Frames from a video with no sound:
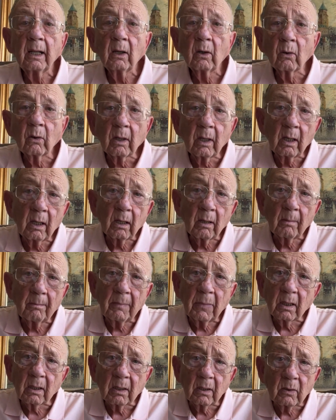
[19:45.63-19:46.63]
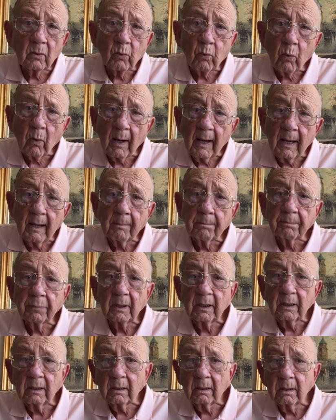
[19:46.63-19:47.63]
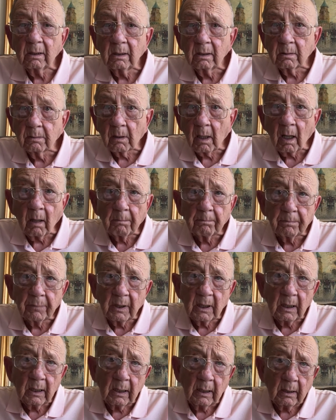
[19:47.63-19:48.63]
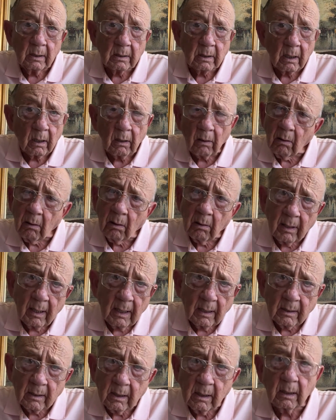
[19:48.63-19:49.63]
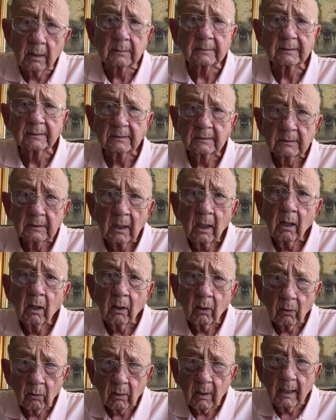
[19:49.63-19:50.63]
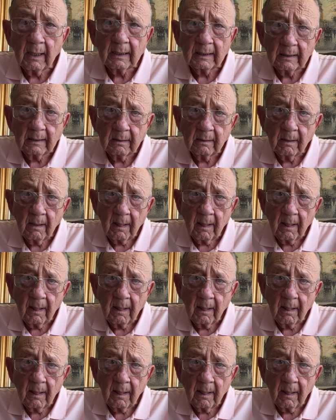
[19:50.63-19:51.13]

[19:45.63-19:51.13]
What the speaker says: don't care about his rap and his companies and all that there, okay?